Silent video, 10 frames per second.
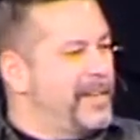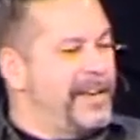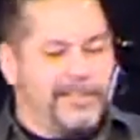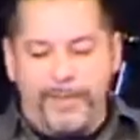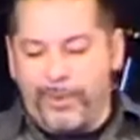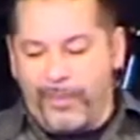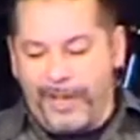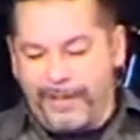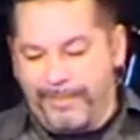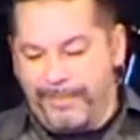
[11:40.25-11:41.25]
tased him or
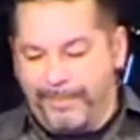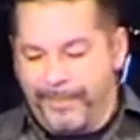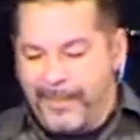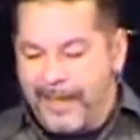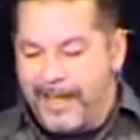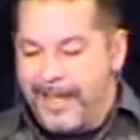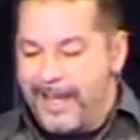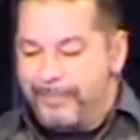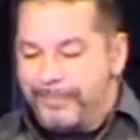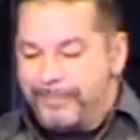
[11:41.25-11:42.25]
what.
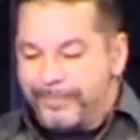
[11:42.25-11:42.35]
Um,